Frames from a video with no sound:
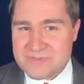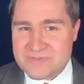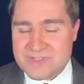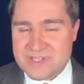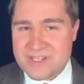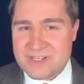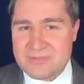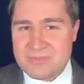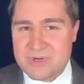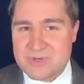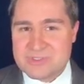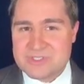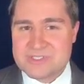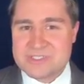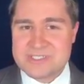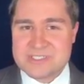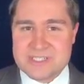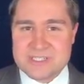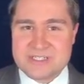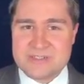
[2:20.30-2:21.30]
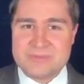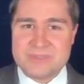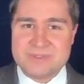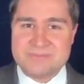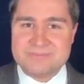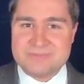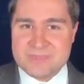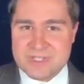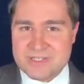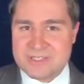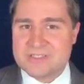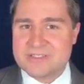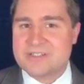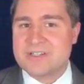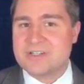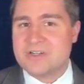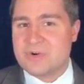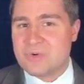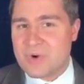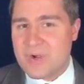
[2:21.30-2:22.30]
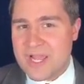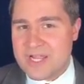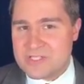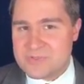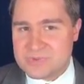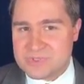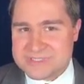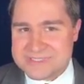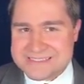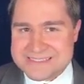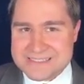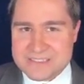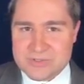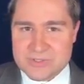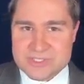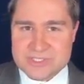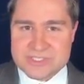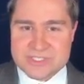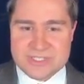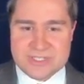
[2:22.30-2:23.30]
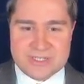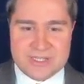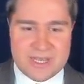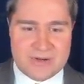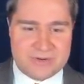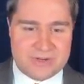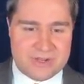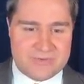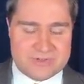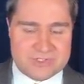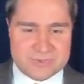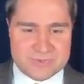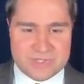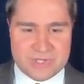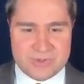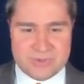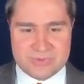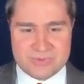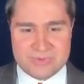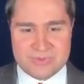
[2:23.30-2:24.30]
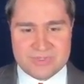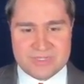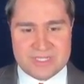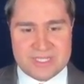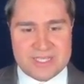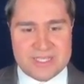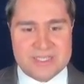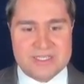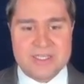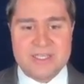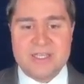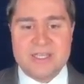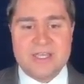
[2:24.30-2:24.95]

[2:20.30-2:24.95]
of the day mostly sunny, but a gradual decrease in the cloud covers would go through the day.